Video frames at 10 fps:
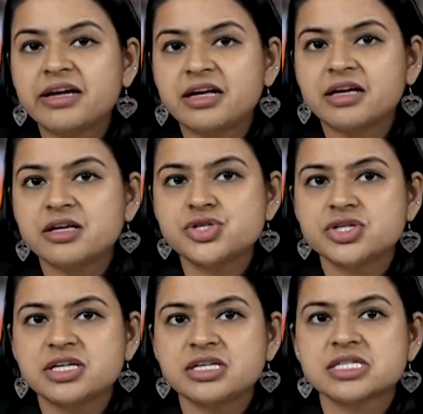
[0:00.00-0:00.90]
traumatic
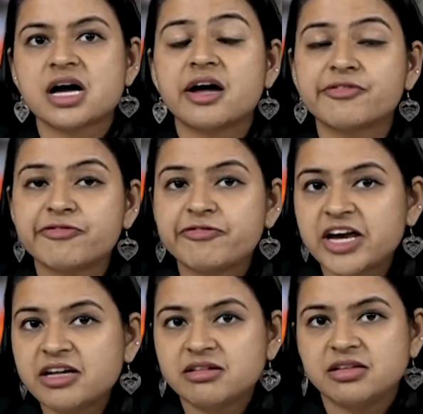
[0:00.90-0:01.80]
injuries are
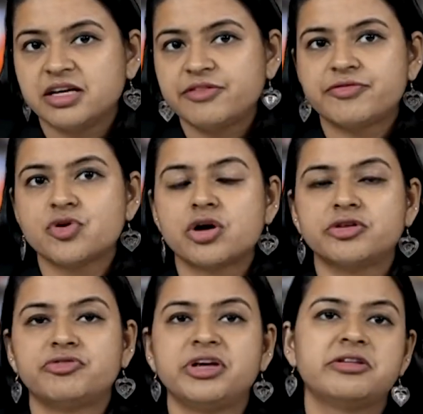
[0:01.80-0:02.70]
fatal if
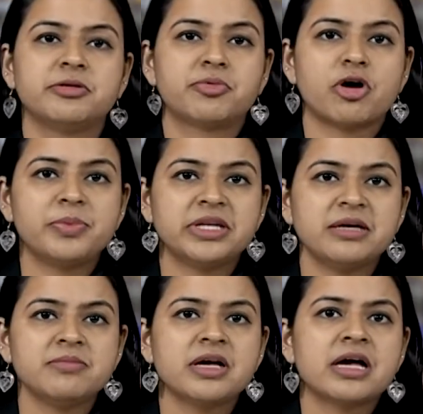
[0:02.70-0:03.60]
not treated
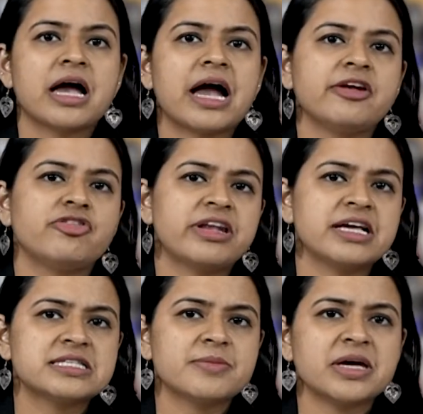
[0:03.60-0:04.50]
properly, and
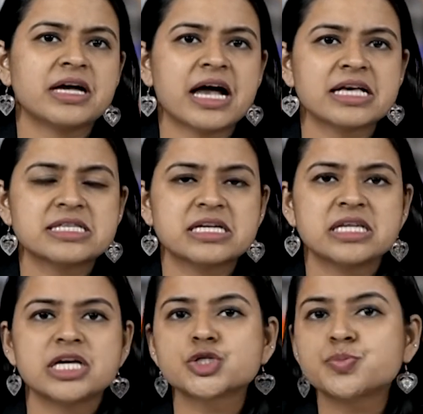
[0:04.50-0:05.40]
tranexamic acid
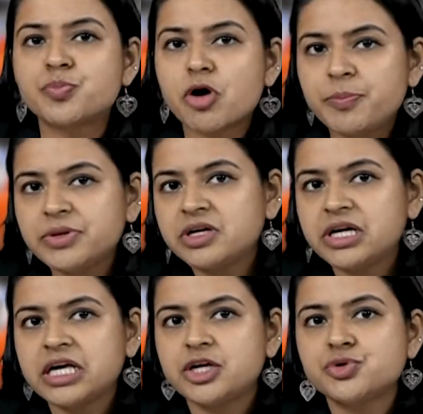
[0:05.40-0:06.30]
is
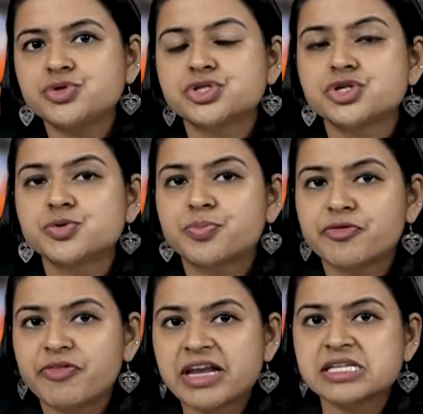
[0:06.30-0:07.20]
popularly used to
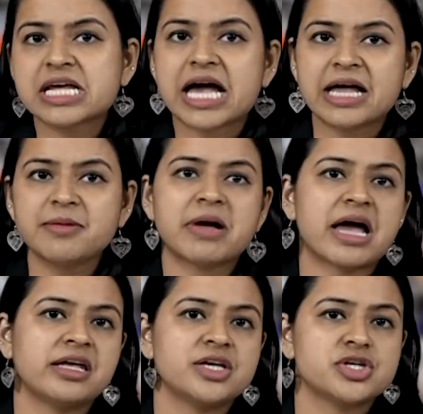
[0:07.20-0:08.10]
prevent and
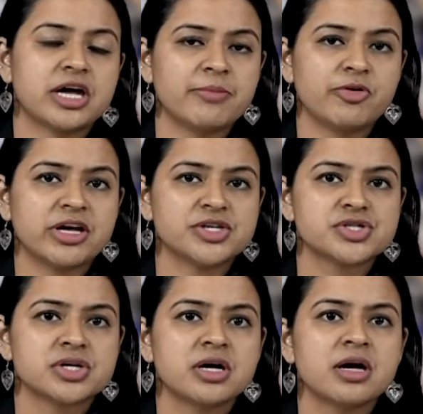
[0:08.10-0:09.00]
manage hemorrhage.
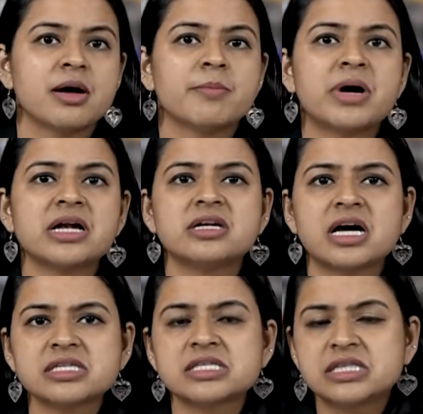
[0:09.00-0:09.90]
But
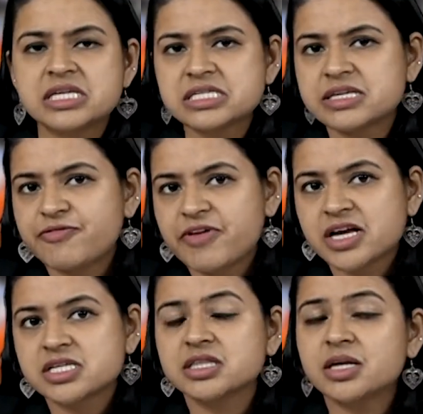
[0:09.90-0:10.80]
does this
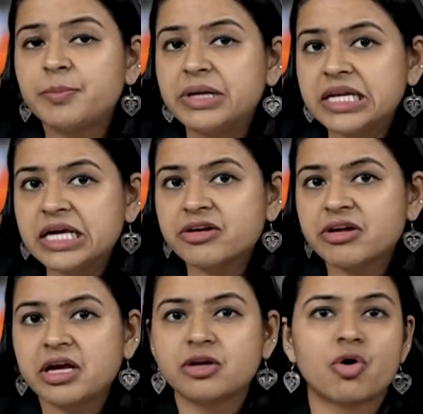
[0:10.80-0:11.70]
affect the bleeding
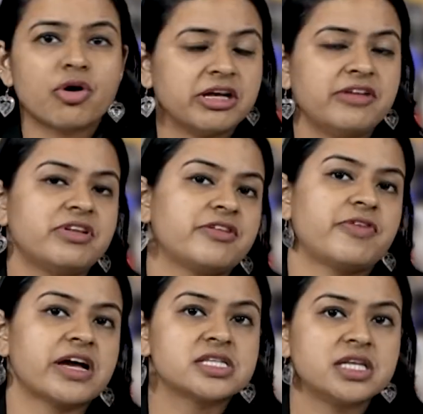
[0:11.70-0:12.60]
rate or even
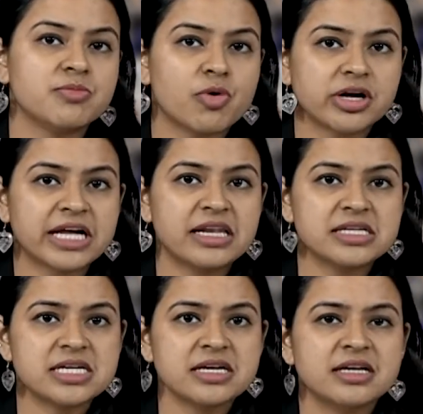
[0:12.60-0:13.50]
affect the
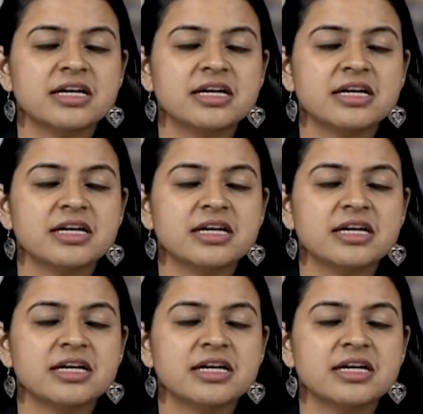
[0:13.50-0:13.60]
mortality?